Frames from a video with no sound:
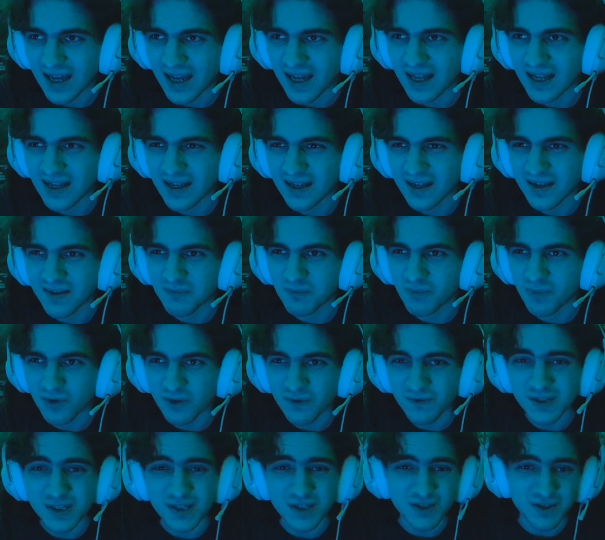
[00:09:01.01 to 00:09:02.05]
and
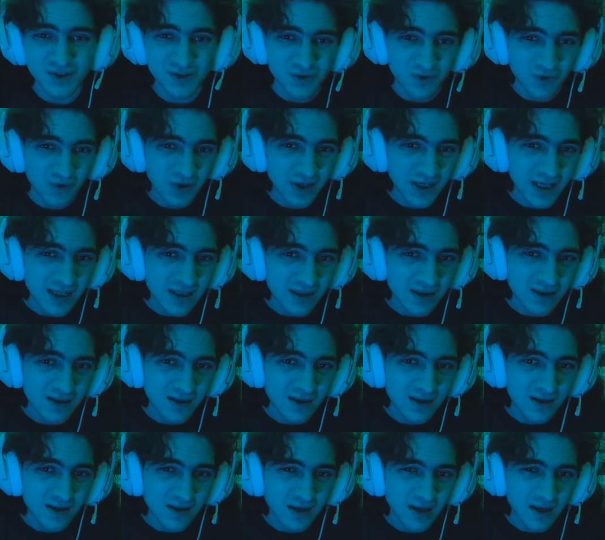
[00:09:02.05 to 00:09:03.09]
moves the story
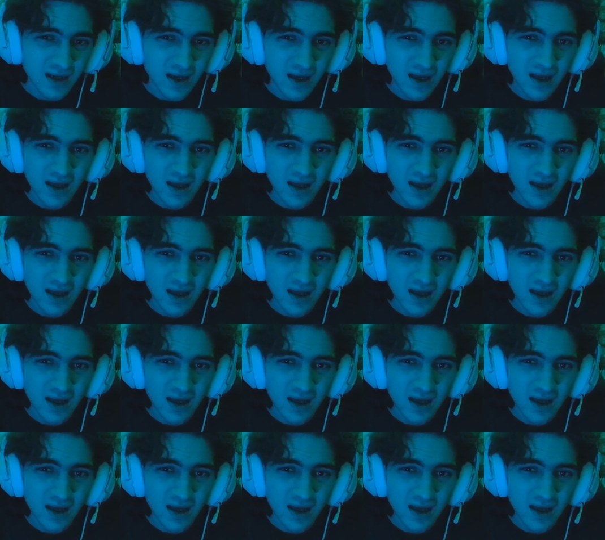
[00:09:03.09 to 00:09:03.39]
along.